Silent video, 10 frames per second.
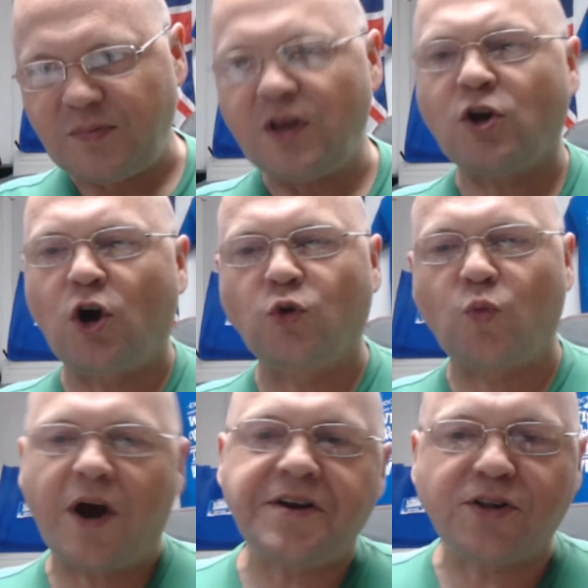called
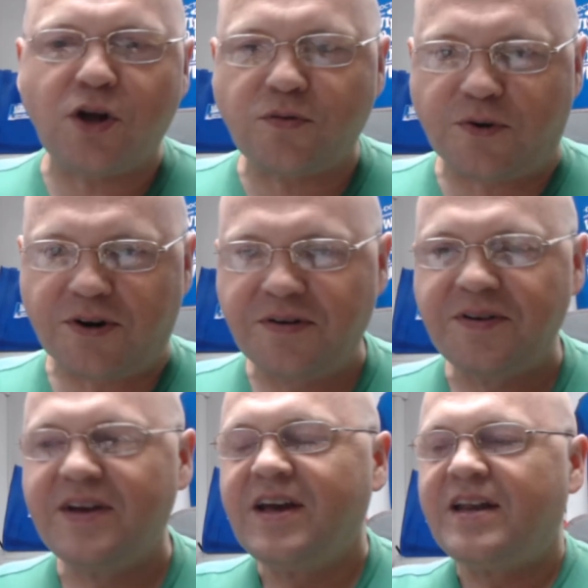White Clover.
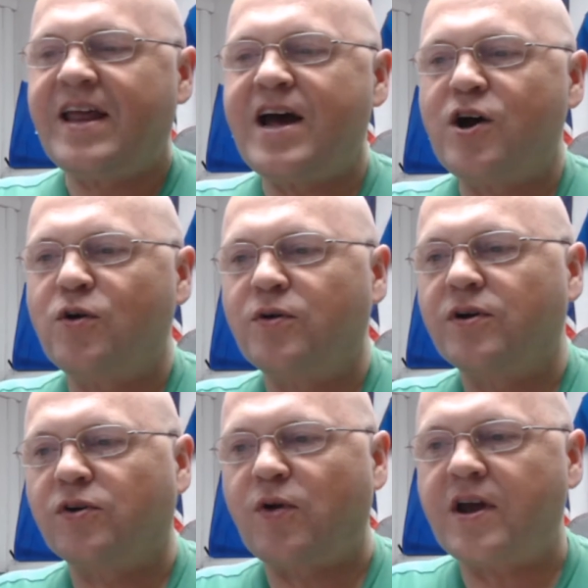Now,
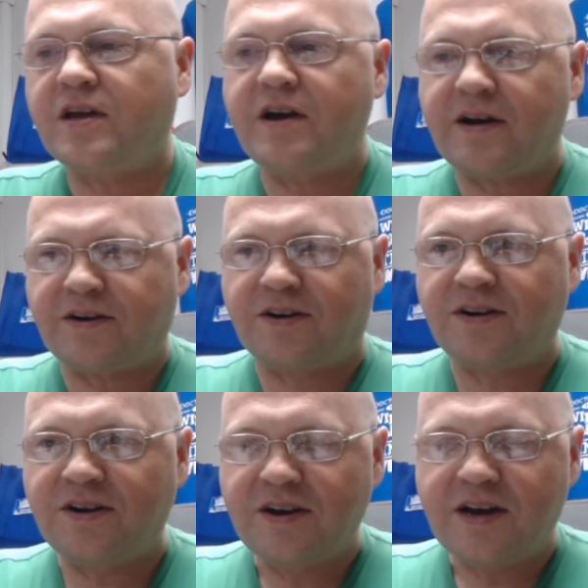Greg Gucker,
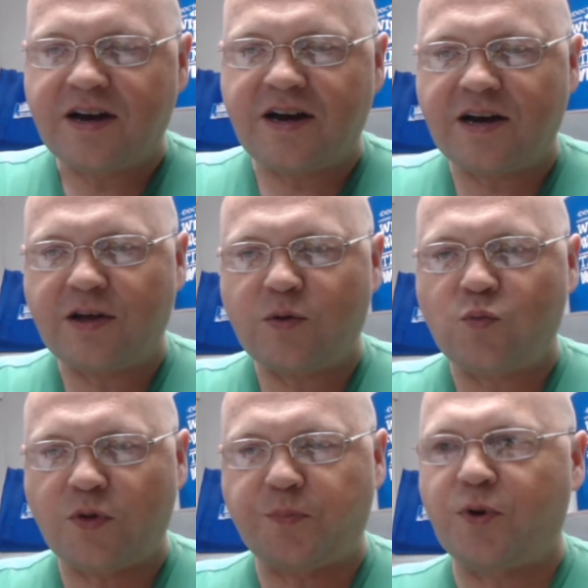
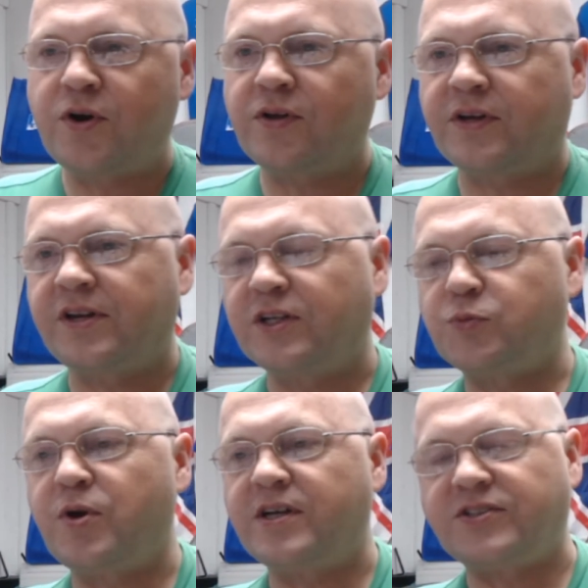with Burlington
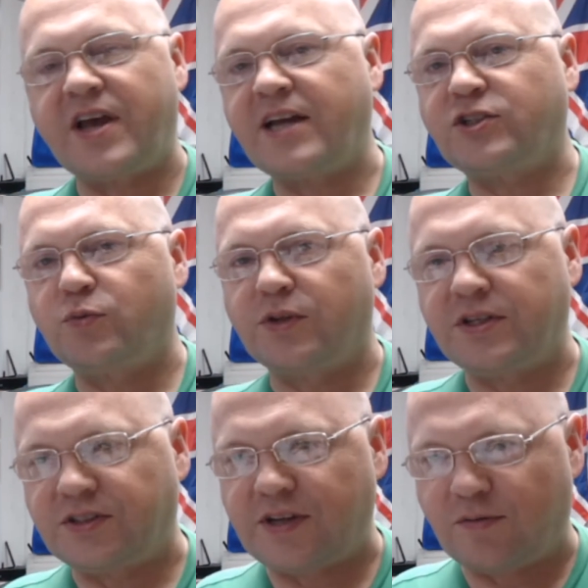Express, they actually
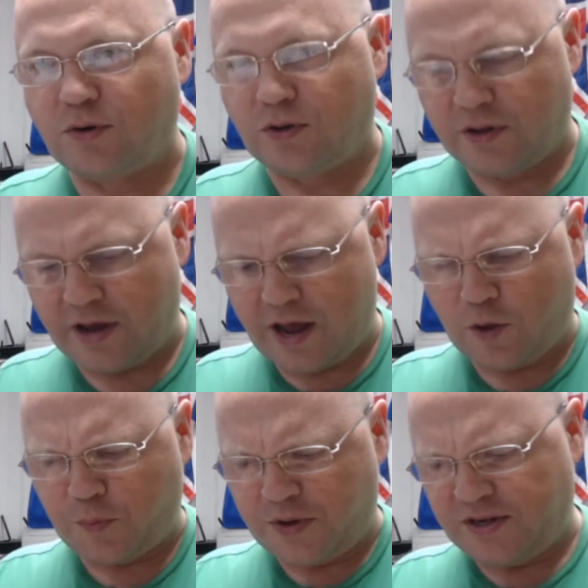released several
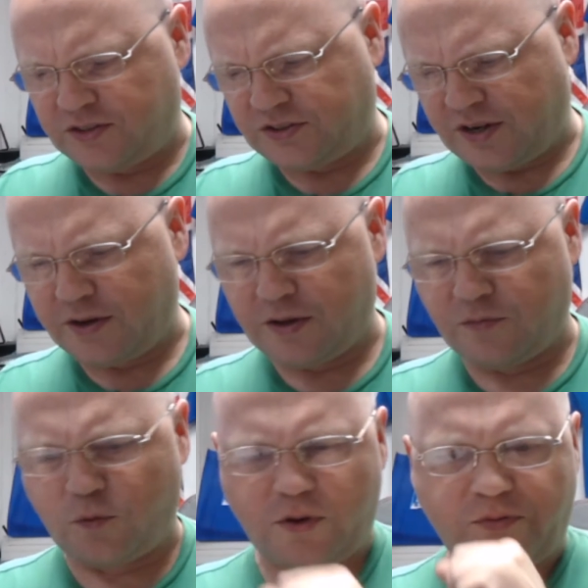LPs in
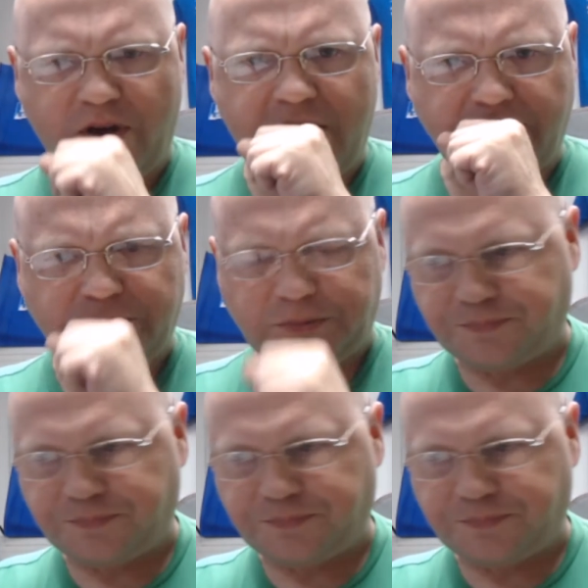45s.